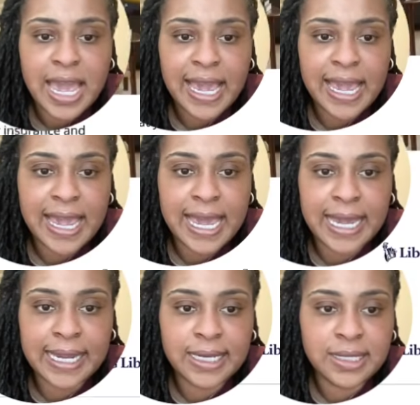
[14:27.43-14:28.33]

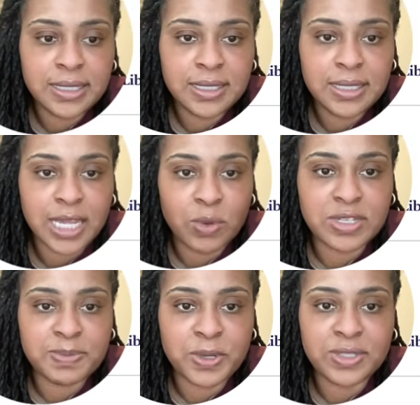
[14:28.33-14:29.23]
And it
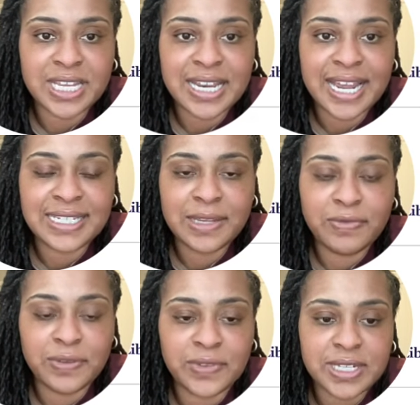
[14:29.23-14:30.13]
was built in
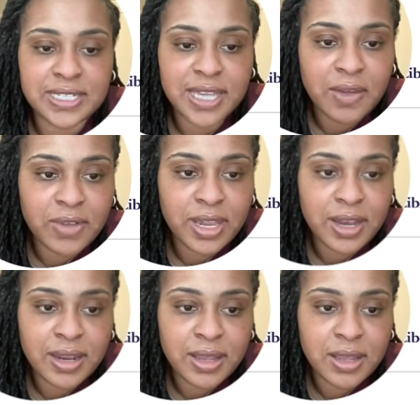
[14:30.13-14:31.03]

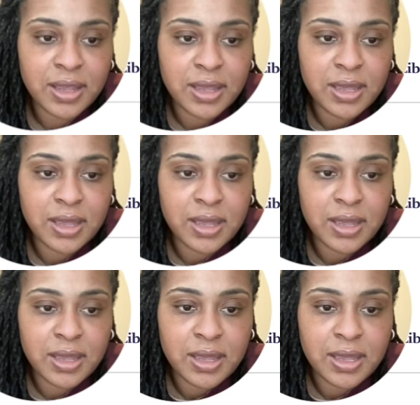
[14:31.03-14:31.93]
1957,
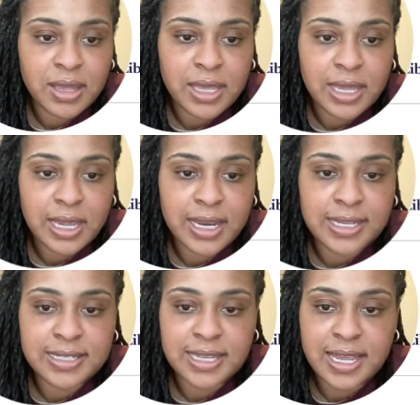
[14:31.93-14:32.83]
and it
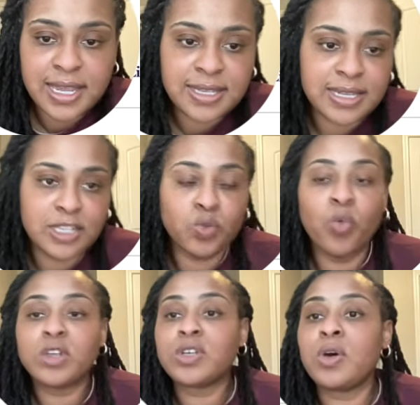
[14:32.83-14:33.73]
says
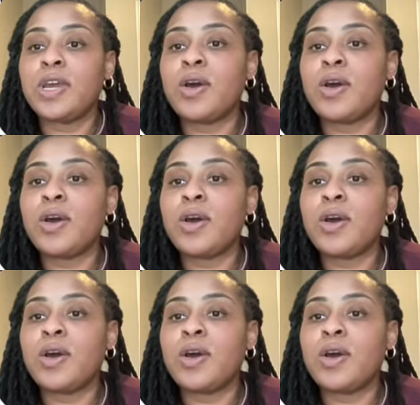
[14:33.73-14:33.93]
so